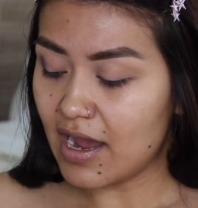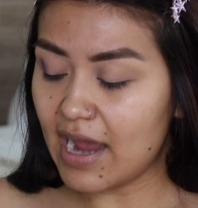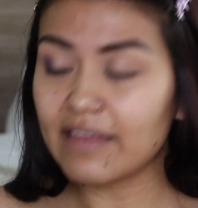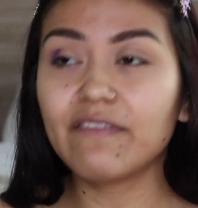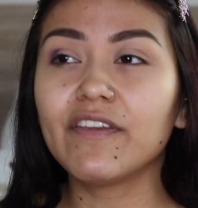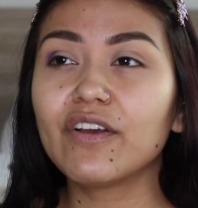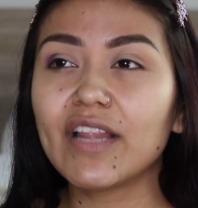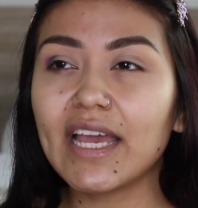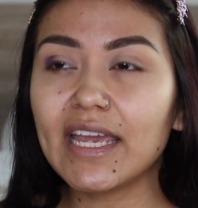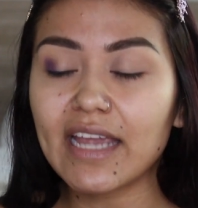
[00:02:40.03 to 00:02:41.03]
I feel
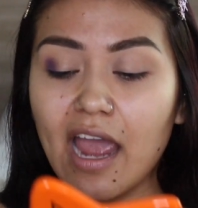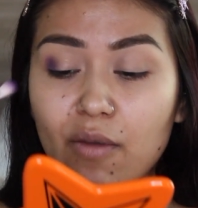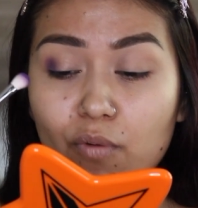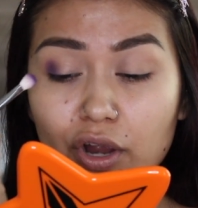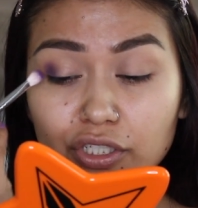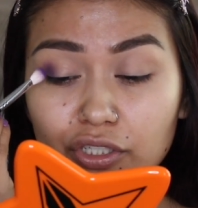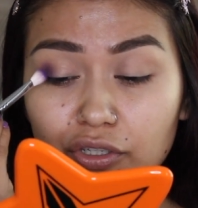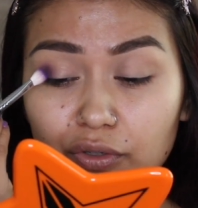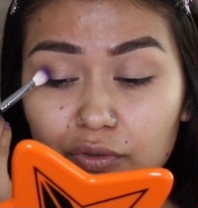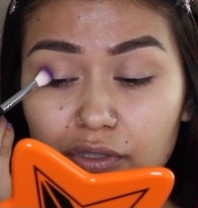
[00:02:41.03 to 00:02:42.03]
like I want to
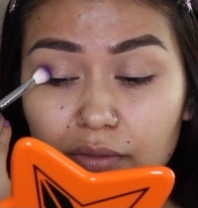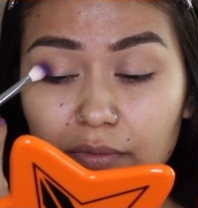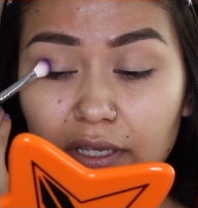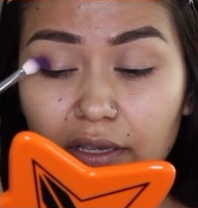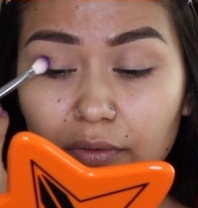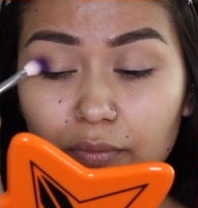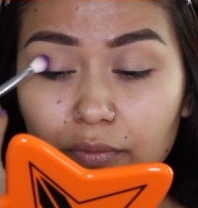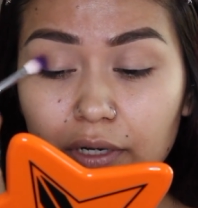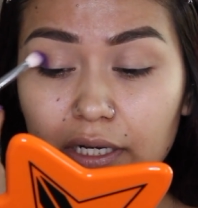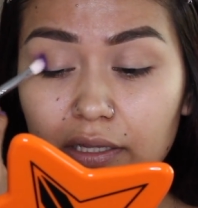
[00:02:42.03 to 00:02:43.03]
do something
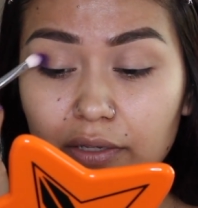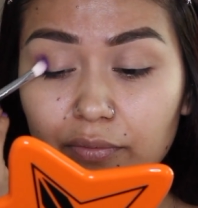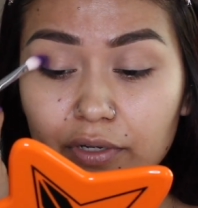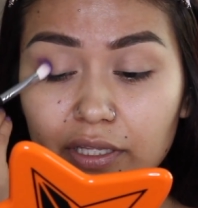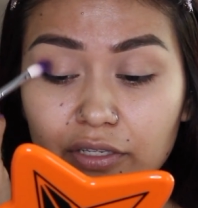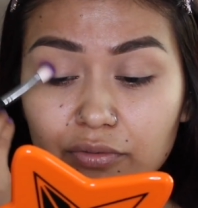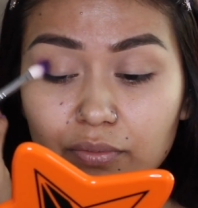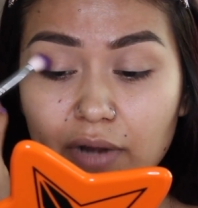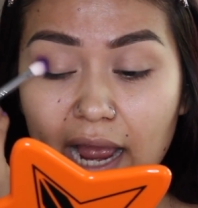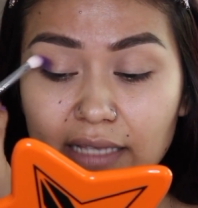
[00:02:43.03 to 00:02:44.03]
really
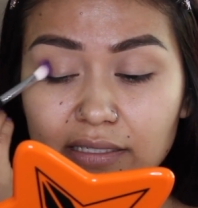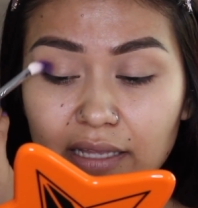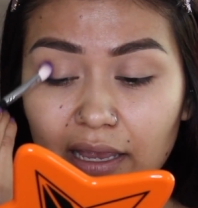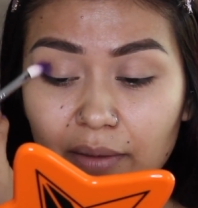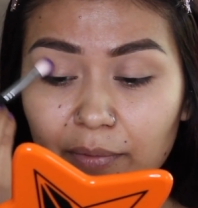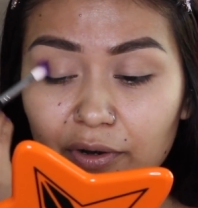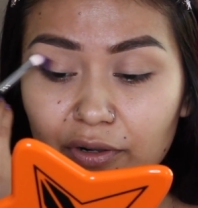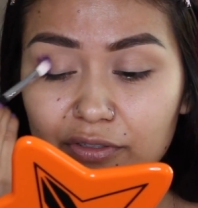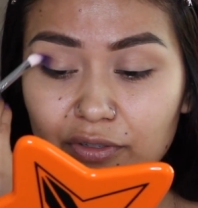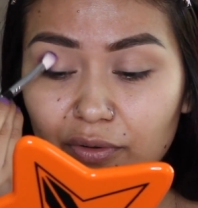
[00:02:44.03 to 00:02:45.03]
drastic, but
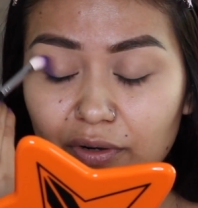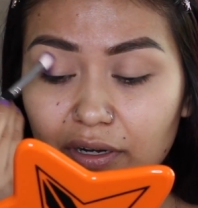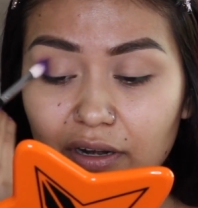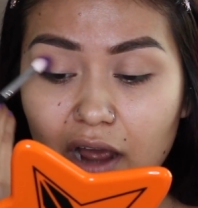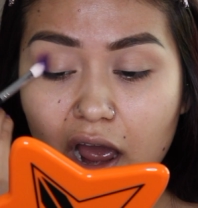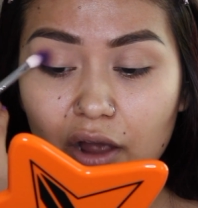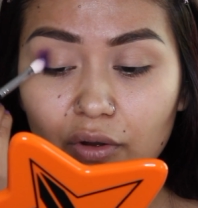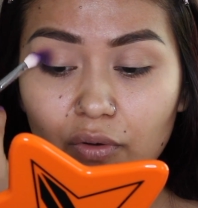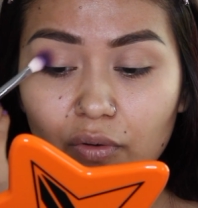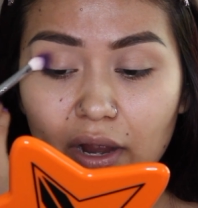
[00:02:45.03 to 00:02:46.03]
also
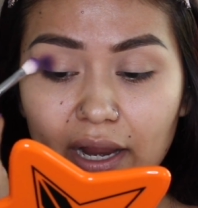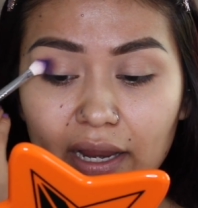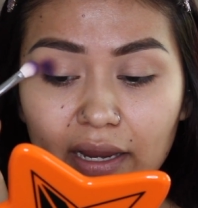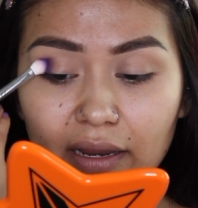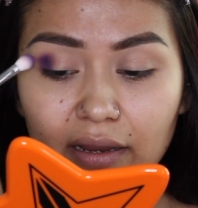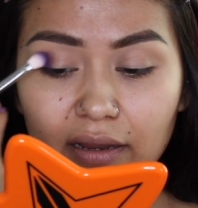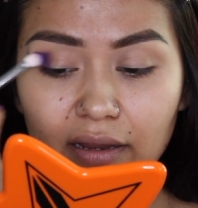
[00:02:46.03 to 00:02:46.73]
not quite.